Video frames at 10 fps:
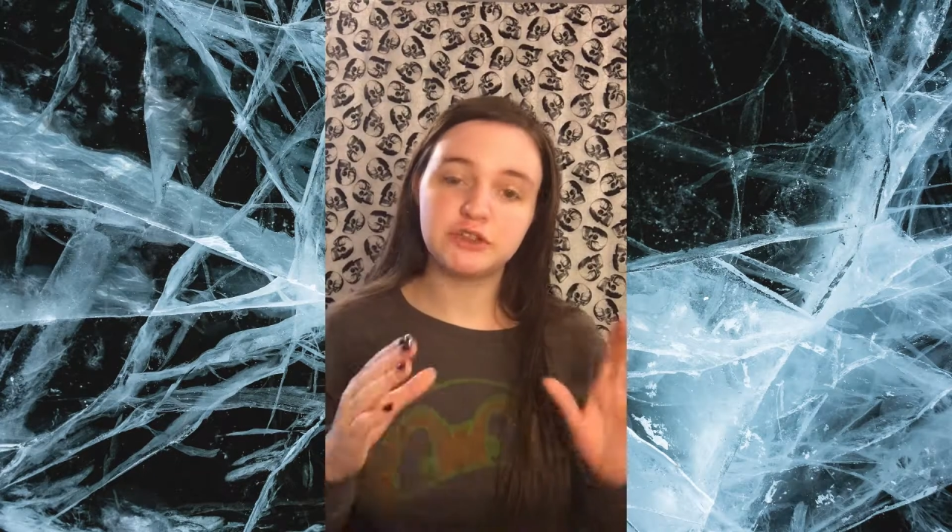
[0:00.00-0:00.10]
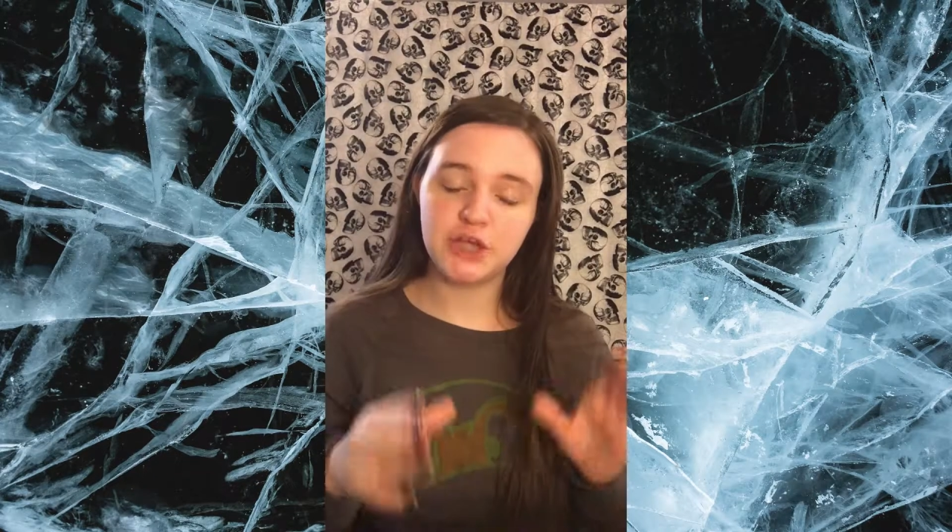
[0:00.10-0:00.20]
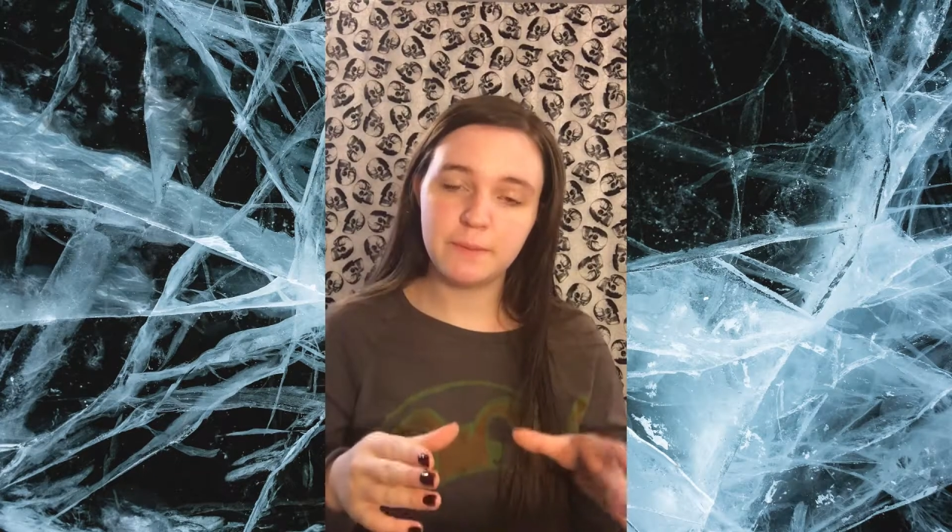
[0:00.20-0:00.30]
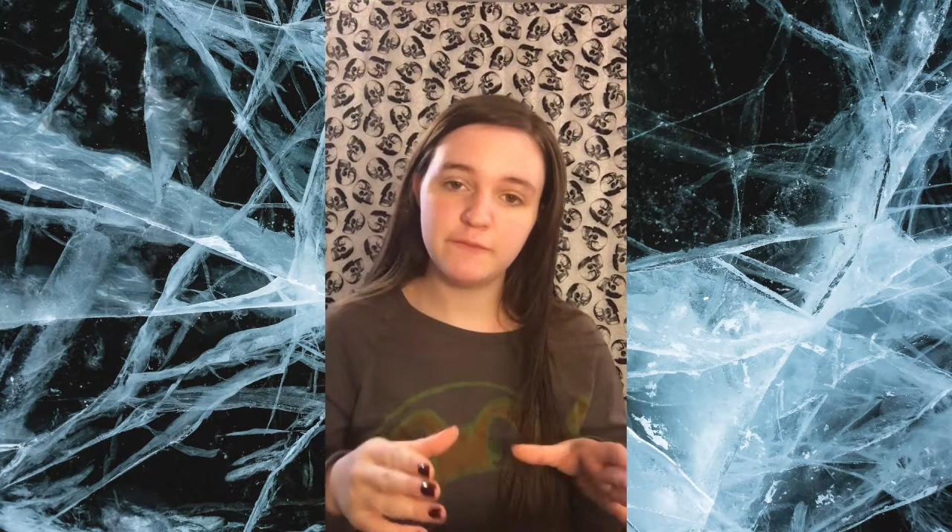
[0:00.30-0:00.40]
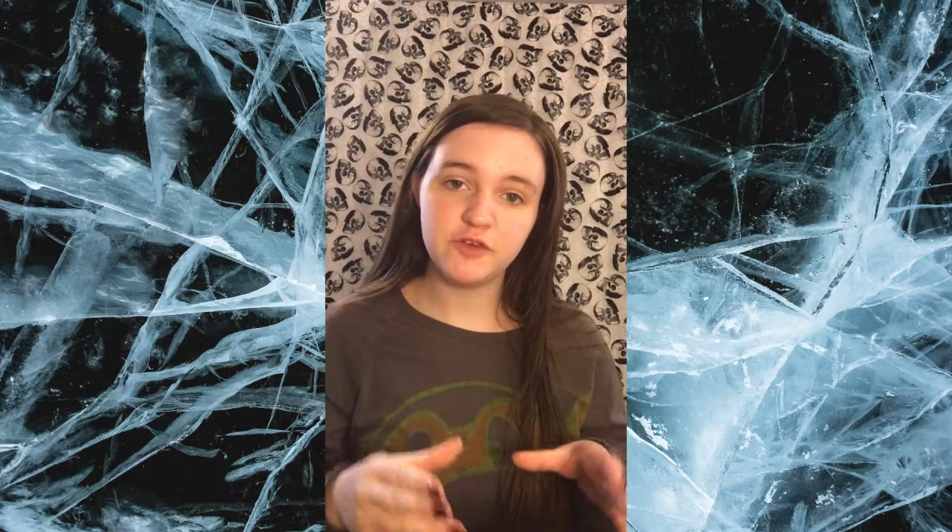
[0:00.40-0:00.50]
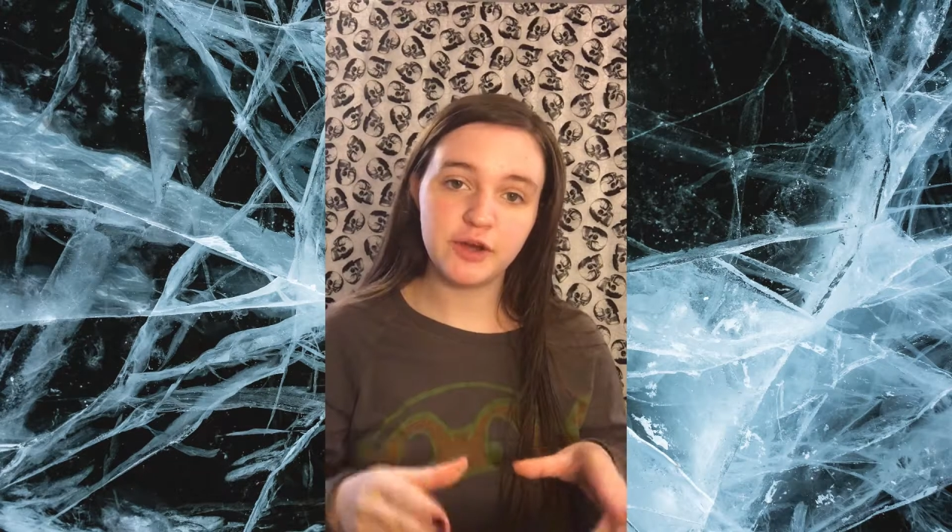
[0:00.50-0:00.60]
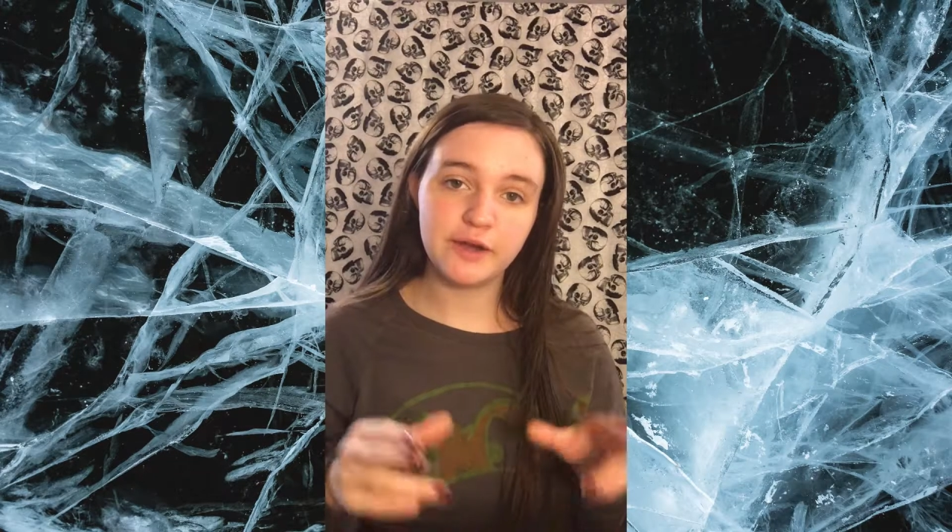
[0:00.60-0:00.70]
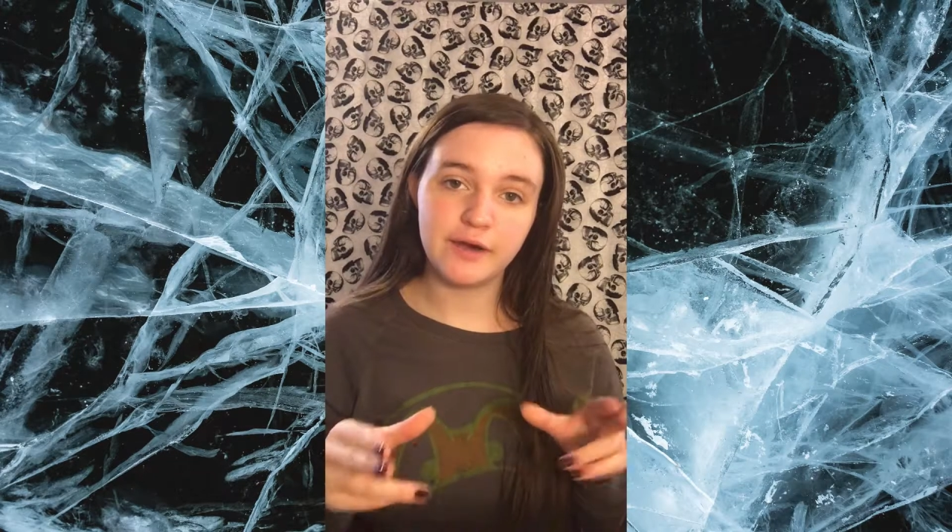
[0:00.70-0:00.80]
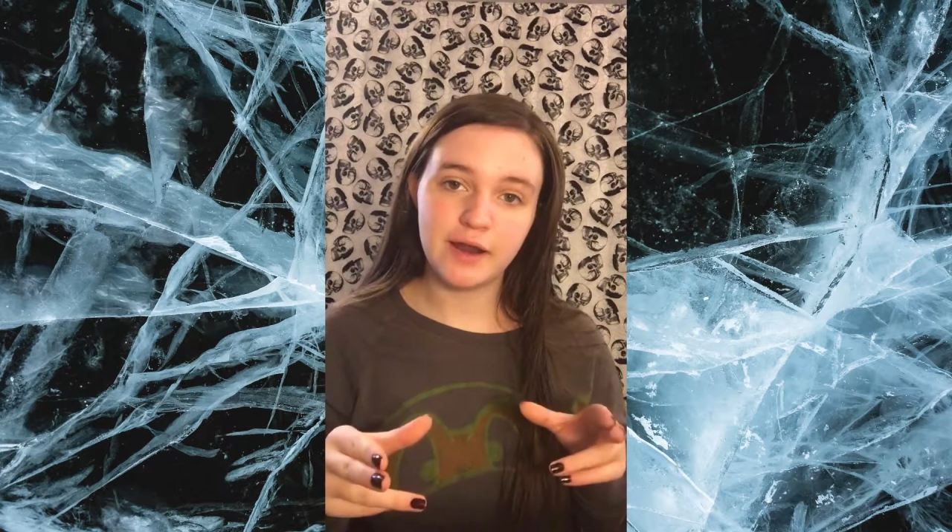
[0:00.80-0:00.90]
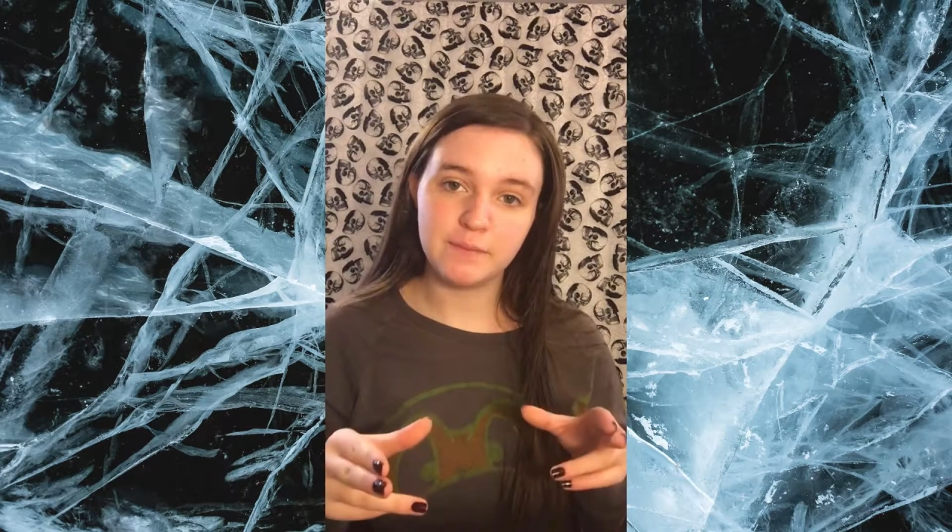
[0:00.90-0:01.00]
shape of your
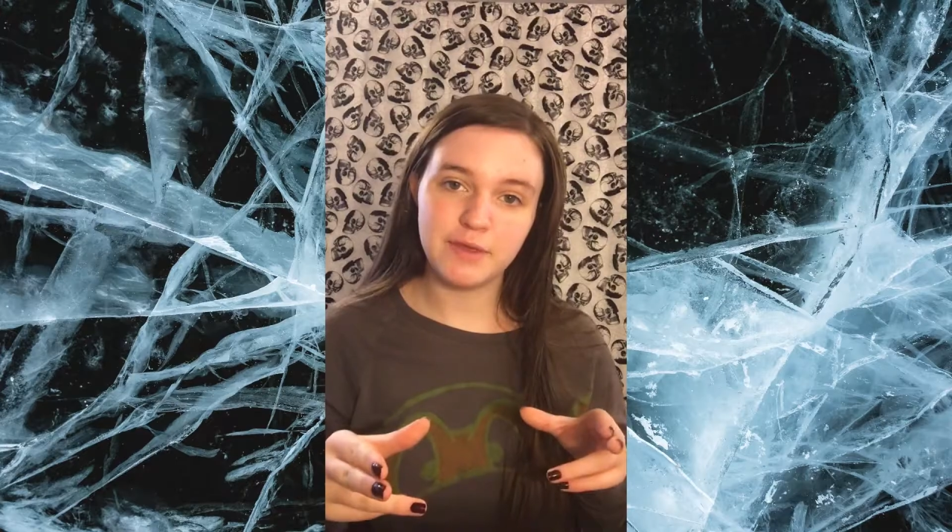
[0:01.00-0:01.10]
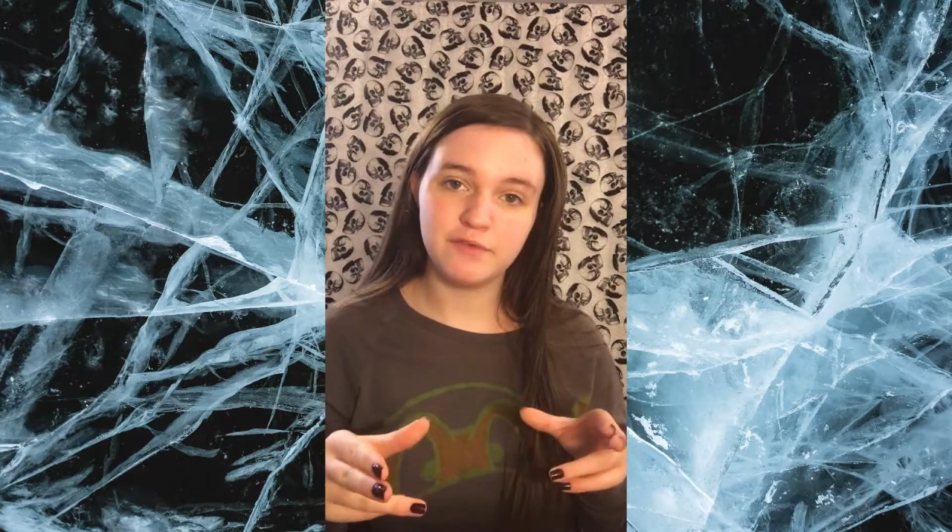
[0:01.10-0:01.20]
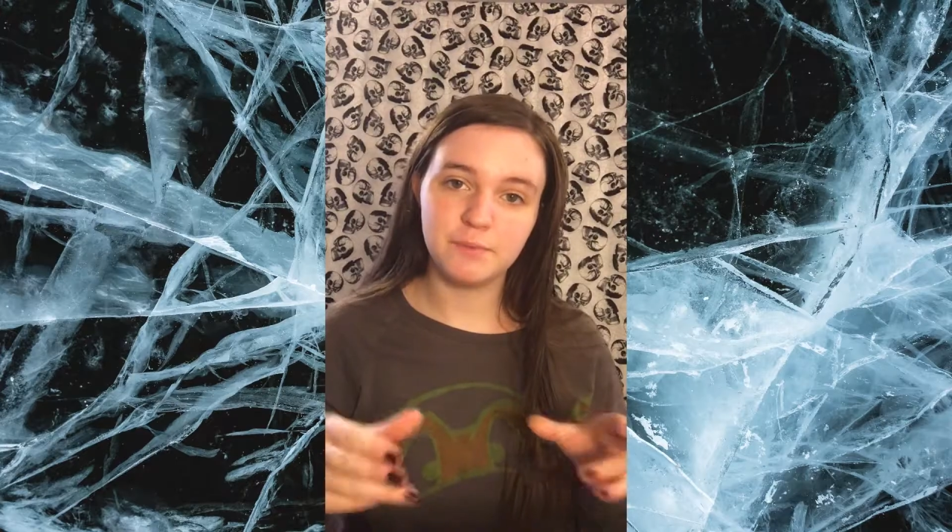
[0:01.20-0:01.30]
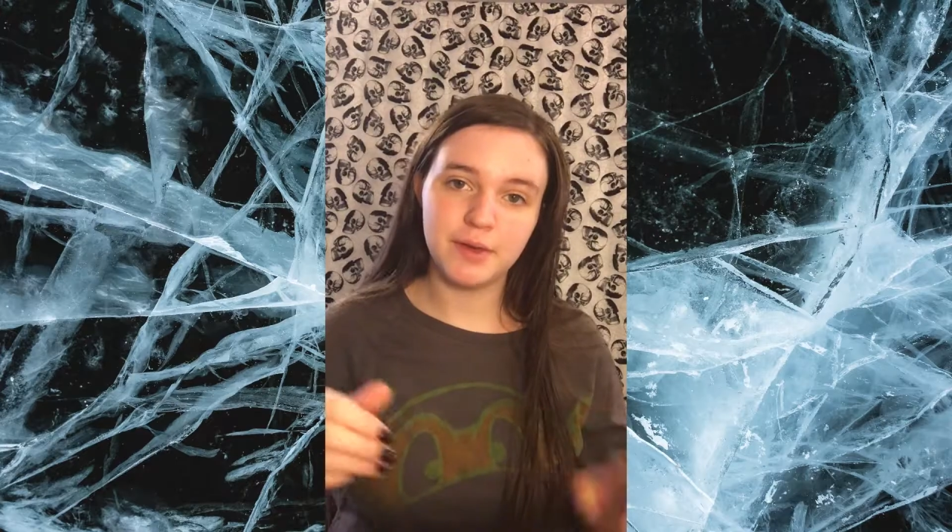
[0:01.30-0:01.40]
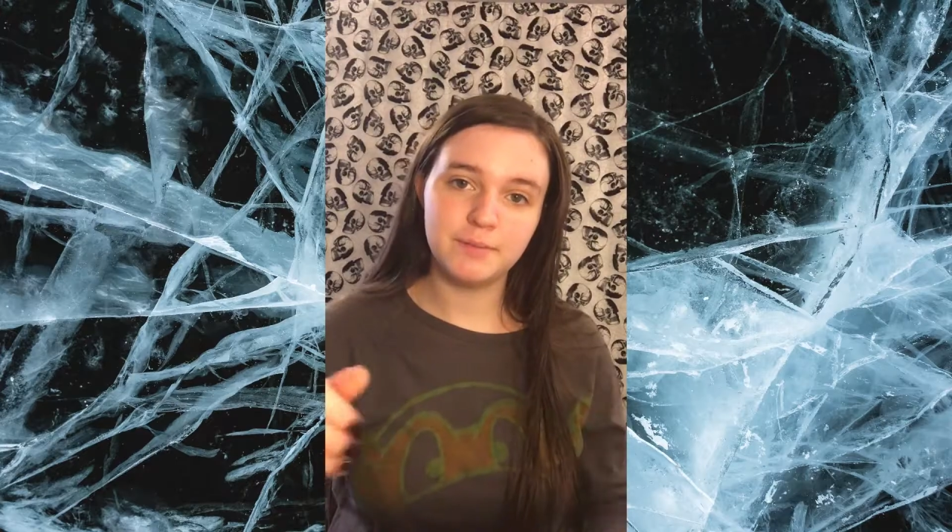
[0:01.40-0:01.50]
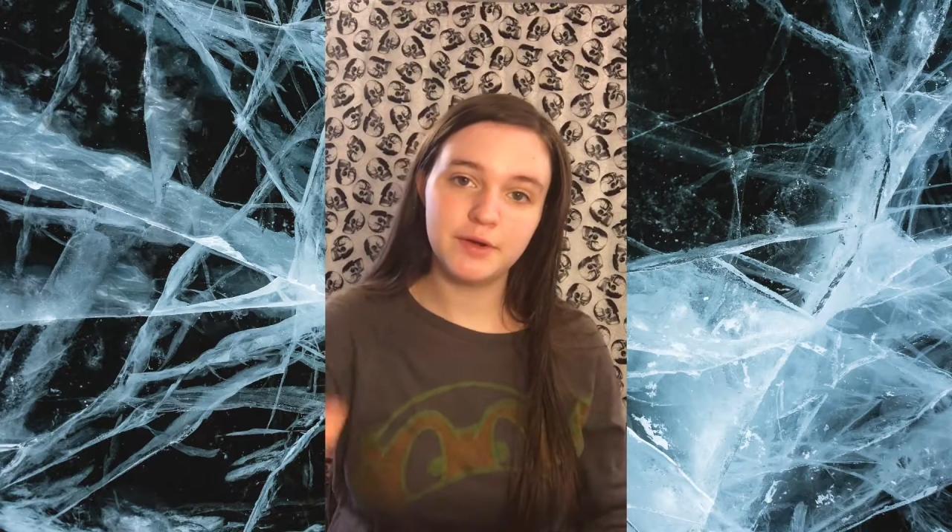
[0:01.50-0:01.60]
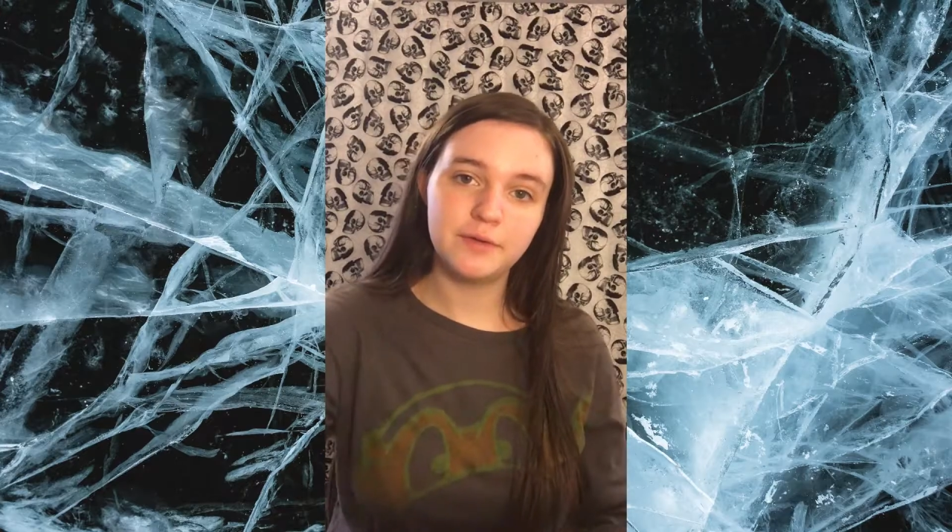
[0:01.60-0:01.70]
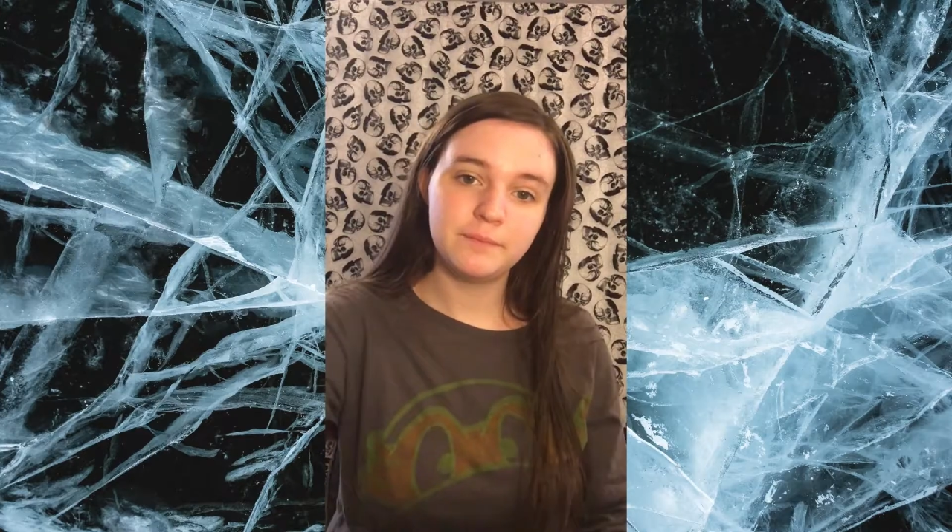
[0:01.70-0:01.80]
ear on a piece of paper.